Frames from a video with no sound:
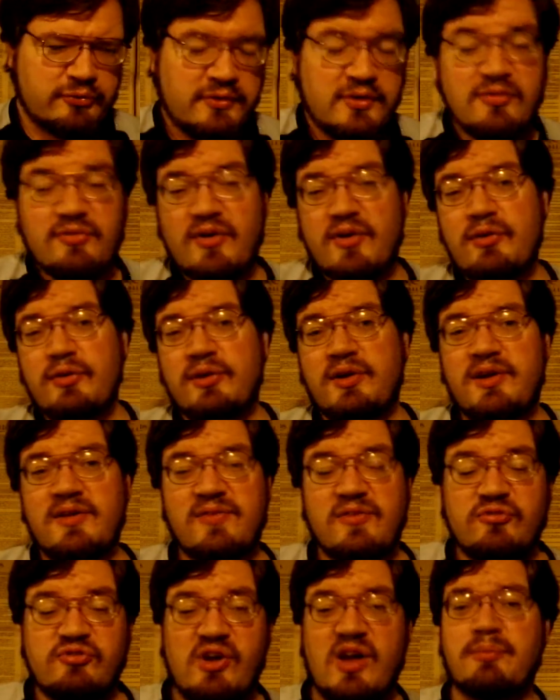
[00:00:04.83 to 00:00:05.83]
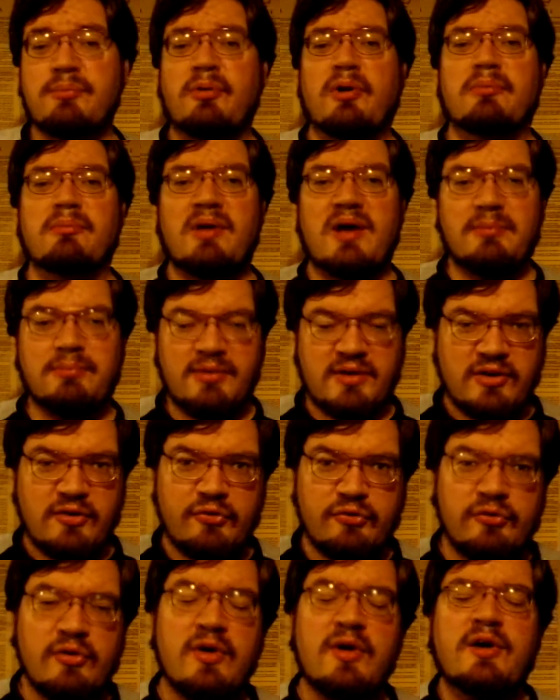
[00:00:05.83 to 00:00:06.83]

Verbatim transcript: You've hit the jackpot, mate, because